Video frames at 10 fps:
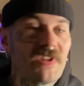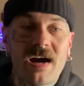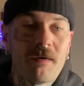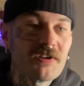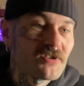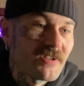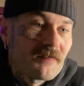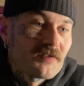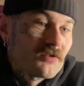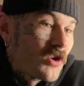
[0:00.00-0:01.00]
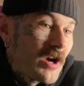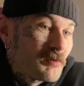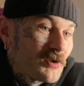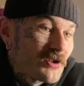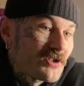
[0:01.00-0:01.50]
Now I just have to dry
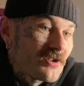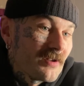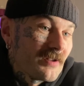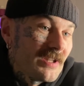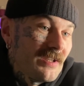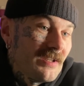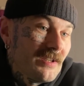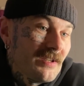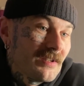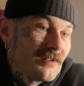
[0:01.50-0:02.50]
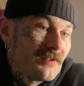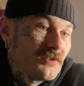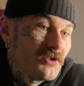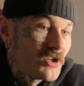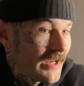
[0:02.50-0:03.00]
brush the
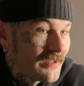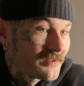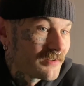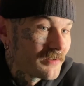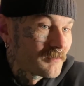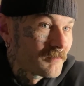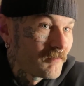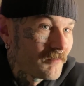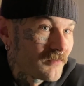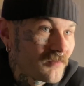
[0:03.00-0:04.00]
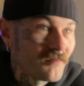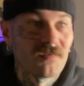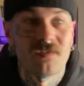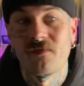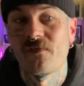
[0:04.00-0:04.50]
chest,
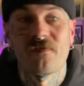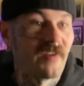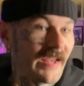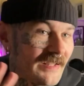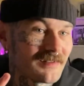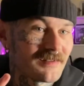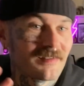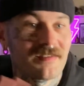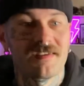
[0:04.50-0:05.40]
face,